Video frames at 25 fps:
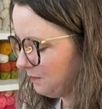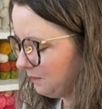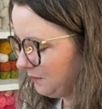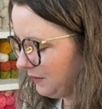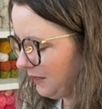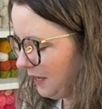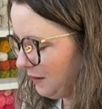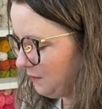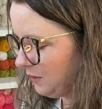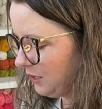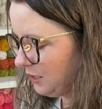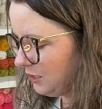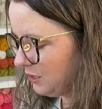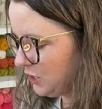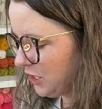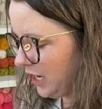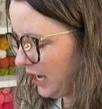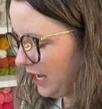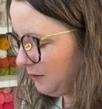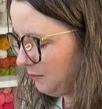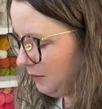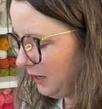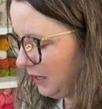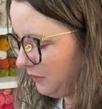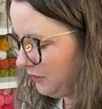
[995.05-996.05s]
I'm going to chat
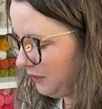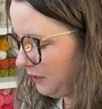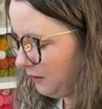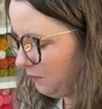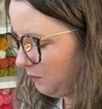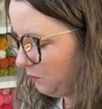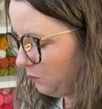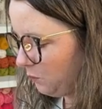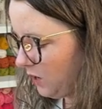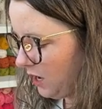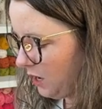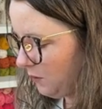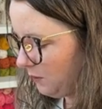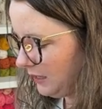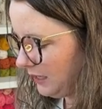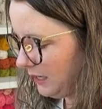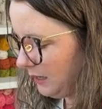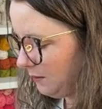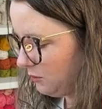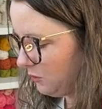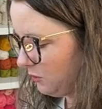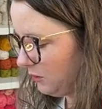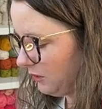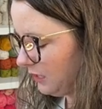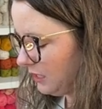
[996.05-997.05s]
about them while we keep
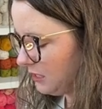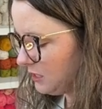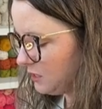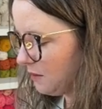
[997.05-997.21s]
doing these.